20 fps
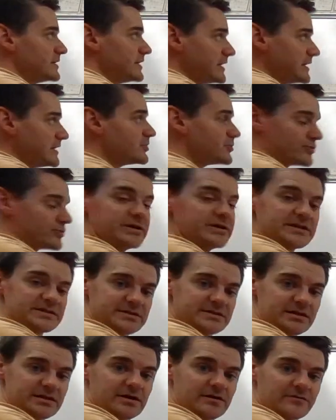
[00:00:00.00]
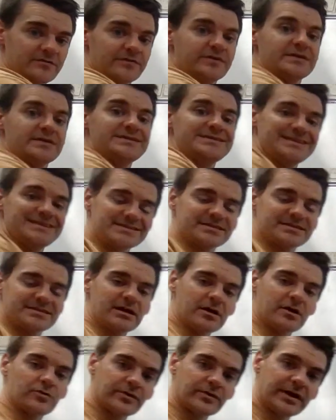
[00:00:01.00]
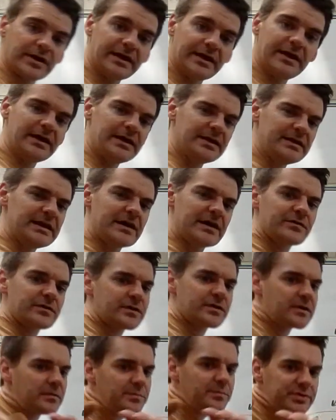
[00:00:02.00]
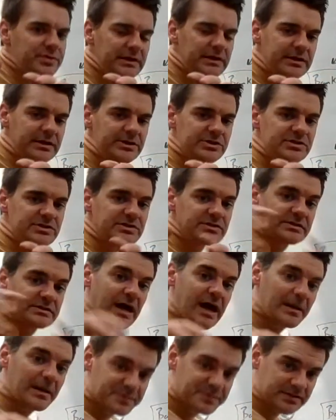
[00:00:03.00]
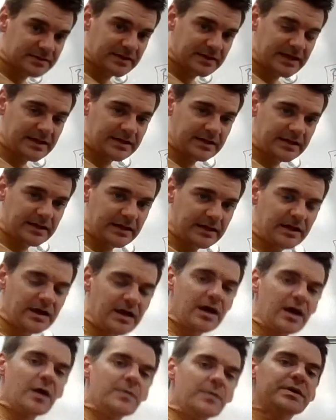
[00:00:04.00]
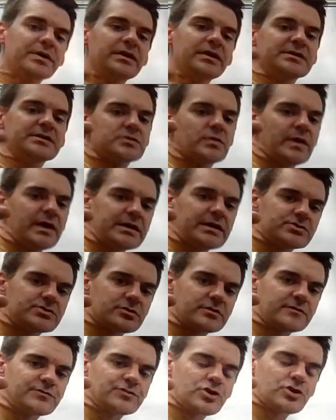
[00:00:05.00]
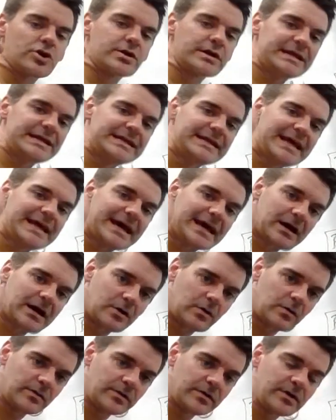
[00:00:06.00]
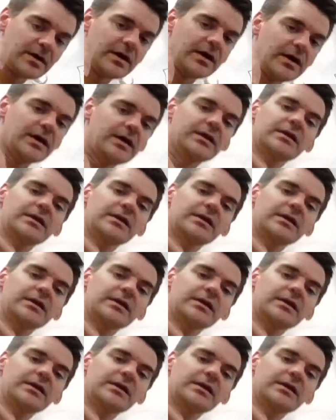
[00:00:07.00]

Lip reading: increasing of the discount rate, it never completely stops lending, but it is a way to sort of turn it down. And